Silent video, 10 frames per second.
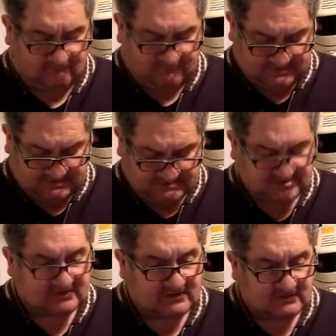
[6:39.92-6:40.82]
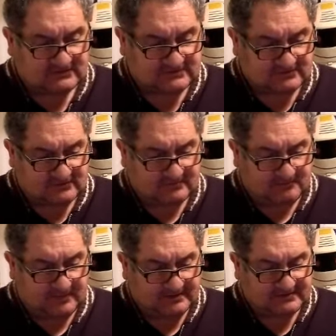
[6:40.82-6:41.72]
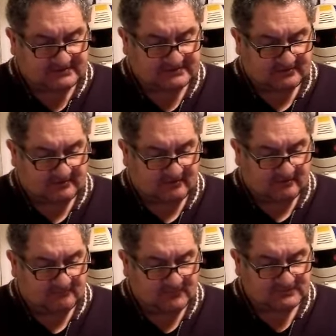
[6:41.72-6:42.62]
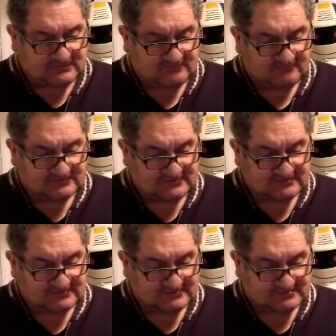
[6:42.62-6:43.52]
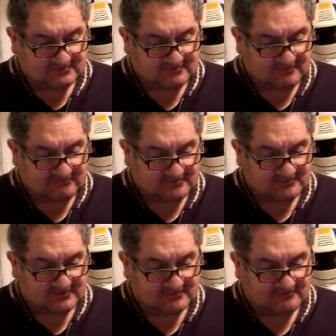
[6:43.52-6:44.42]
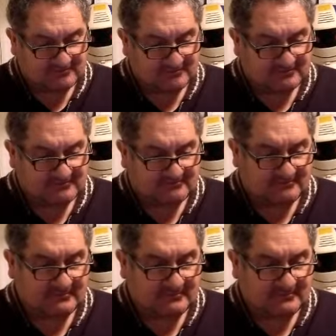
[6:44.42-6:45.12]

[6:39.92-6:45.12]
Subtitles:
Vintage cast iron base. I'm not sure if I've showed you this one before, but I'm really